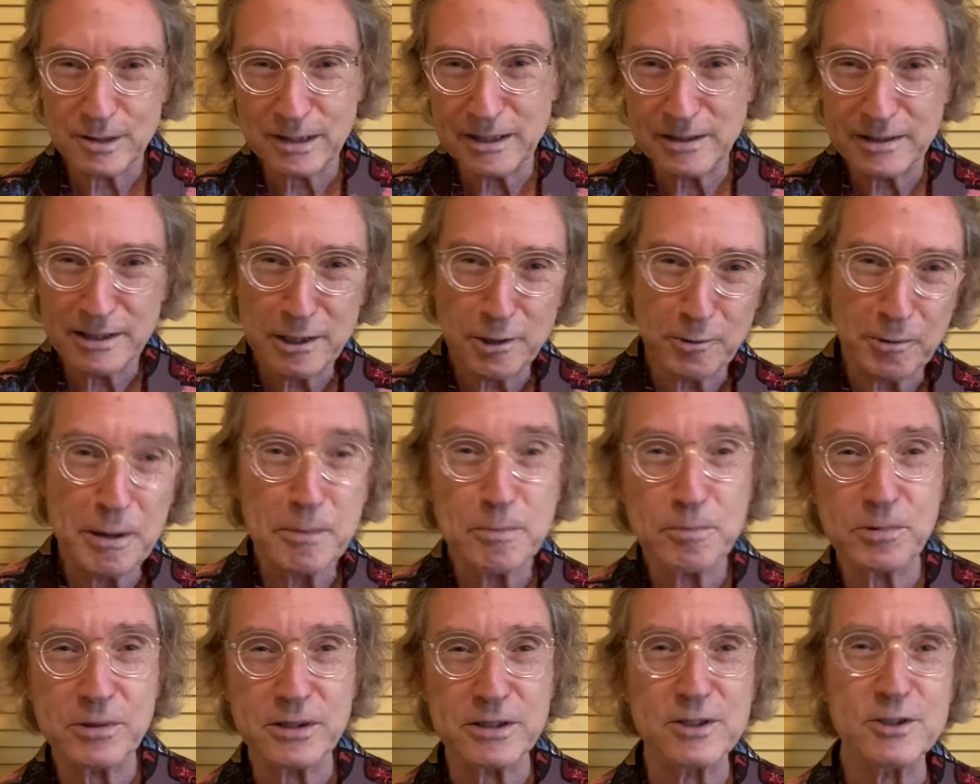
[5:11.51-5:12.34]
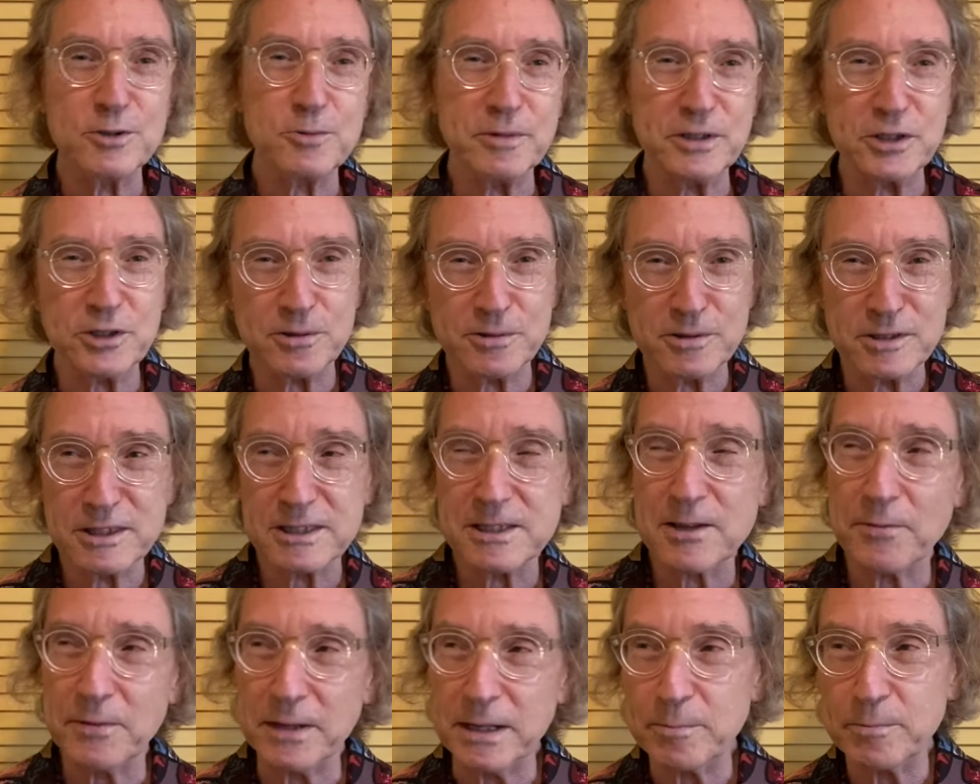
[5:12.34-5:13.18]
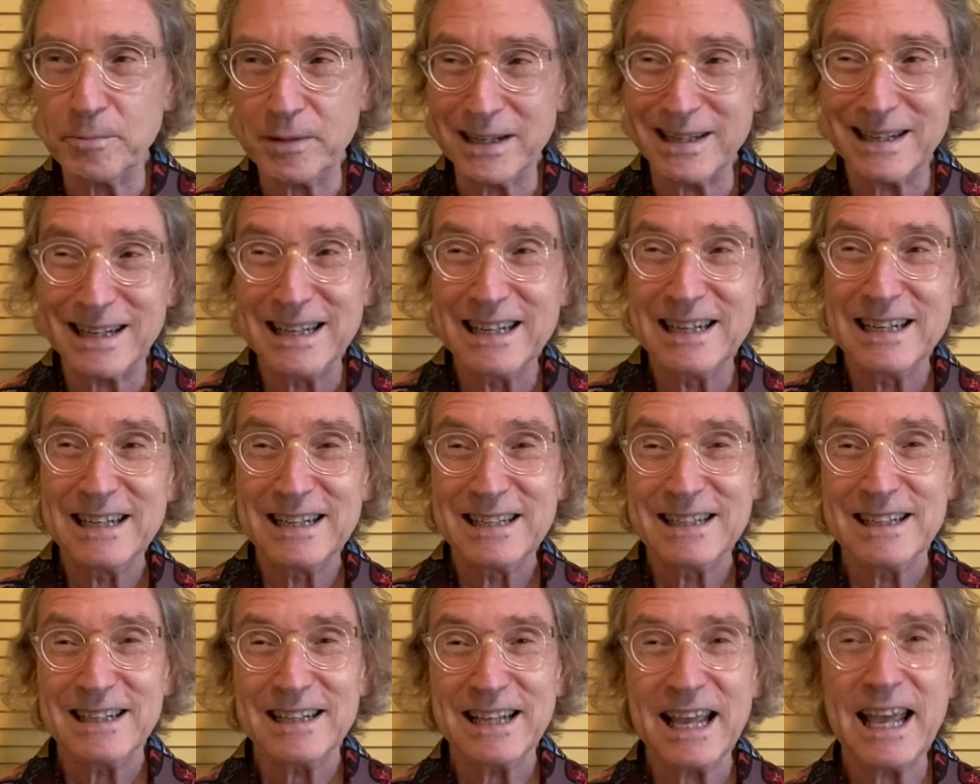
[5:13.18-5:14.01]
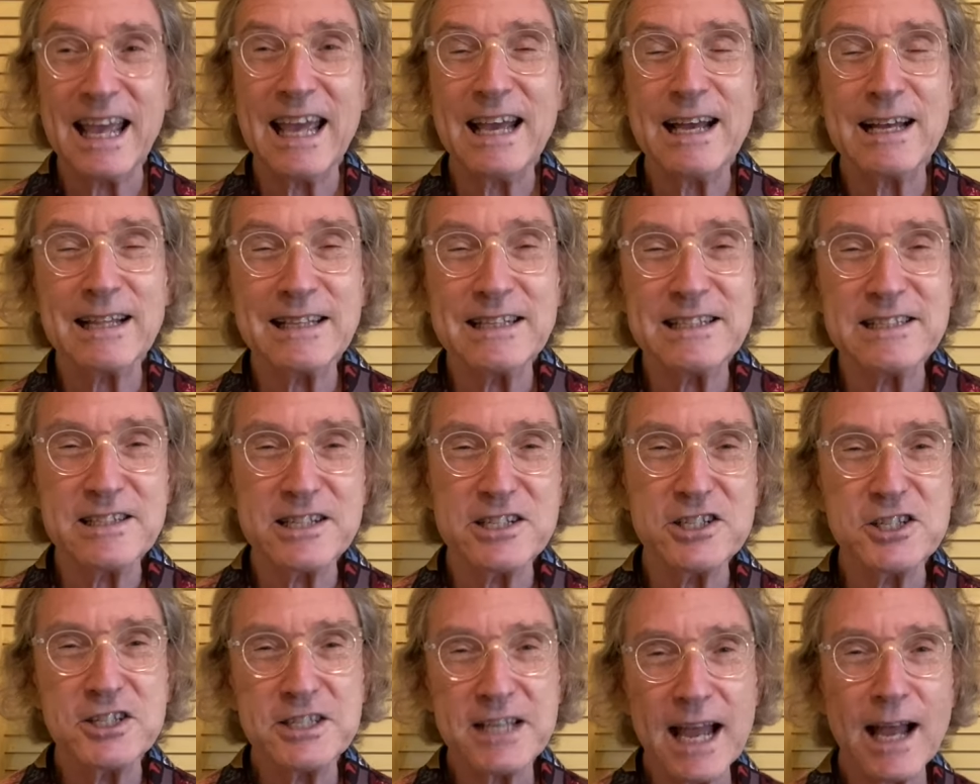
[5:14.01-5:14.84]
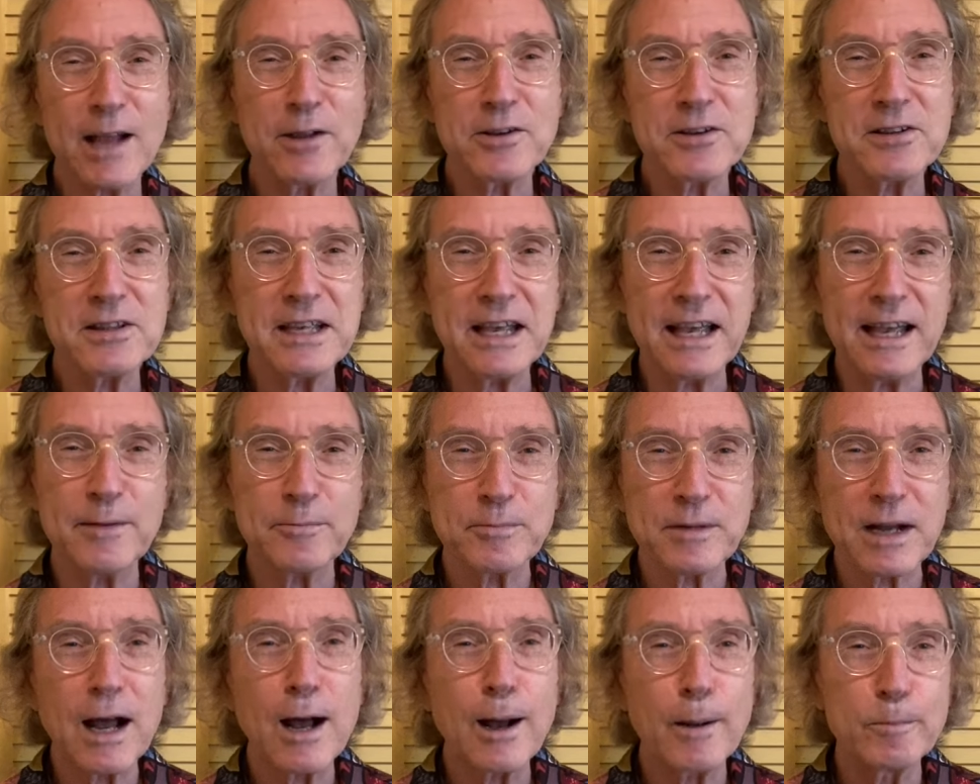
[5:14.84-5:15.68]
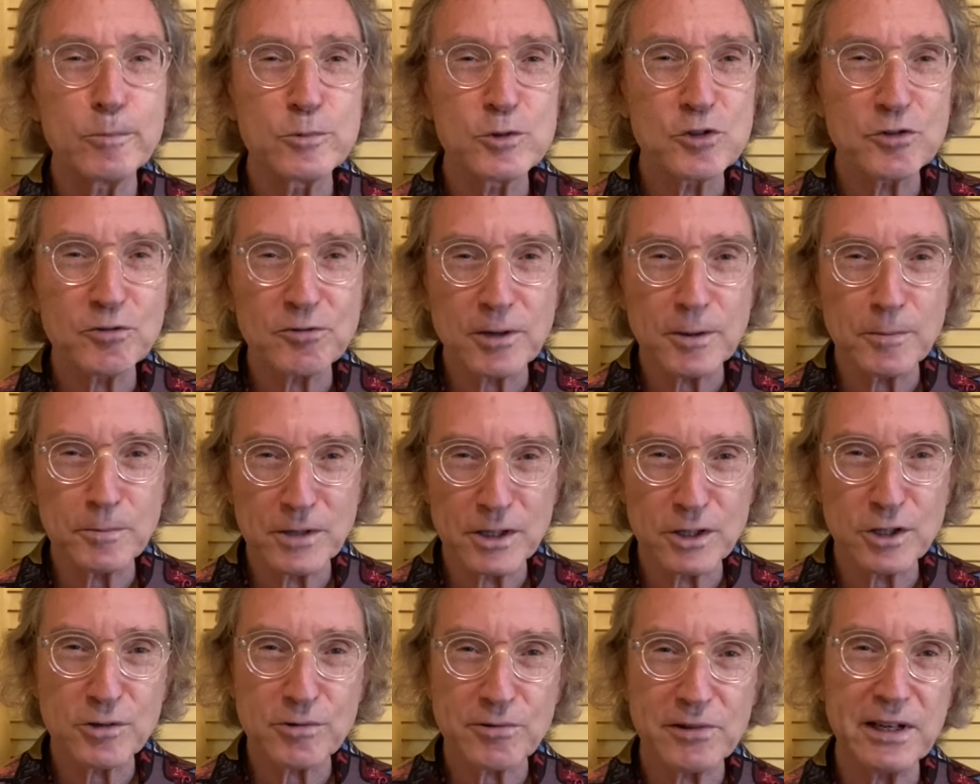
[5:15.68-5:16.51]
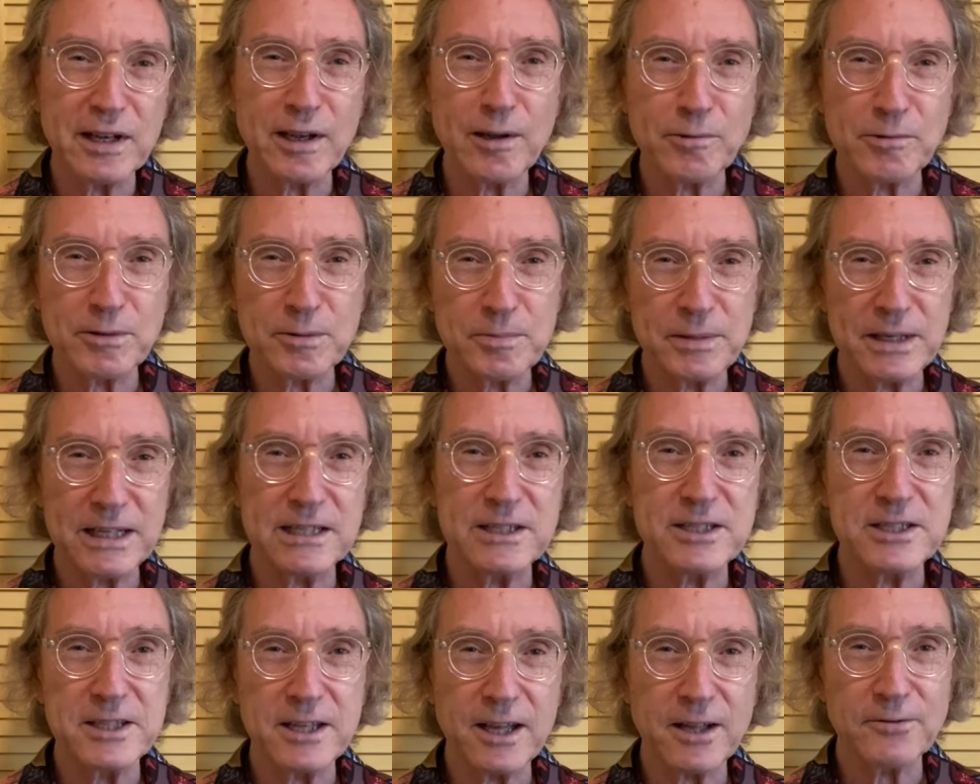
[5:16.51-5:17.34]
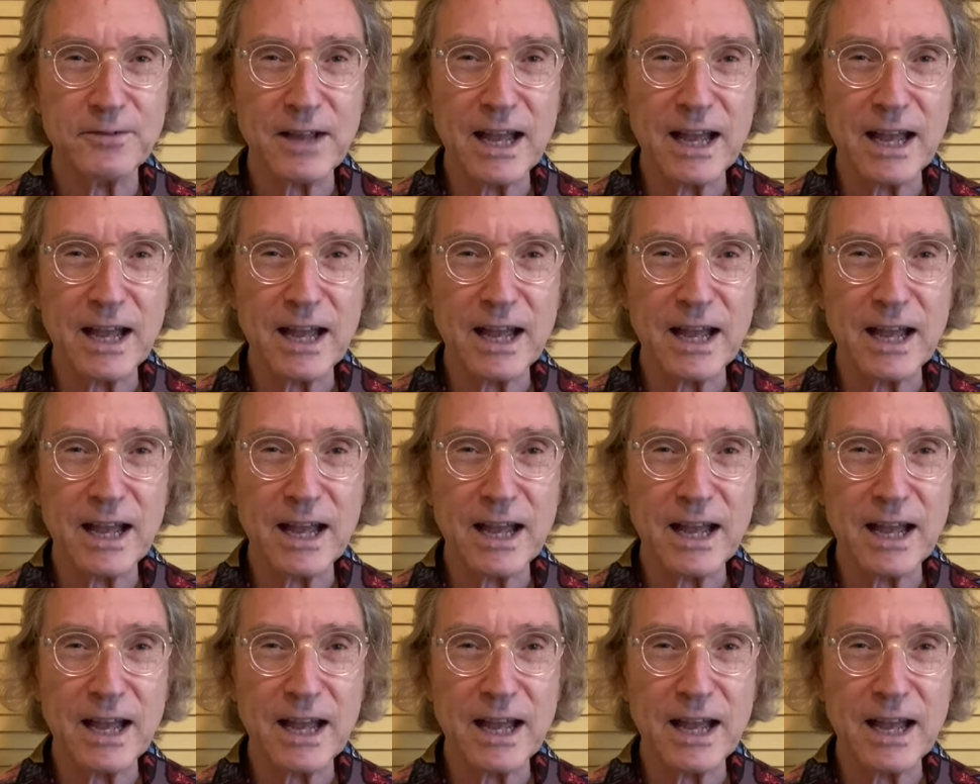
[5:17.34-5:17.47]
you know, input switcher and something. But the sound of the amp comes from the 300B itself.